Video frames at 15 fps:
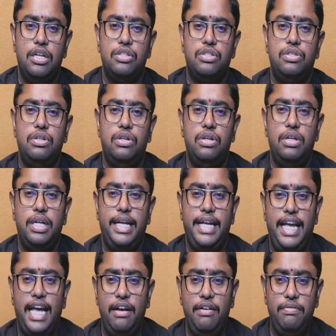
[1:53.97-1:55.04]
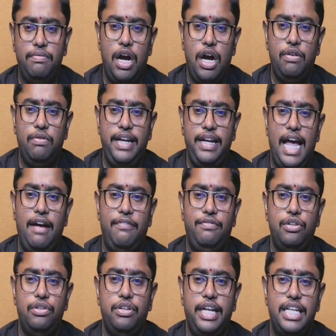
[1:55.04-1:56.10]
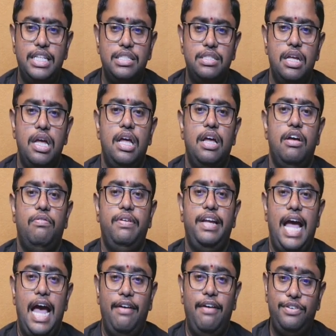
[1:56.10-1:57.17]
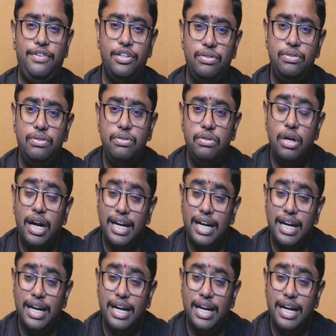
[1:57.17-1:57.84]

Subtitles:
So here what we have to do is we have to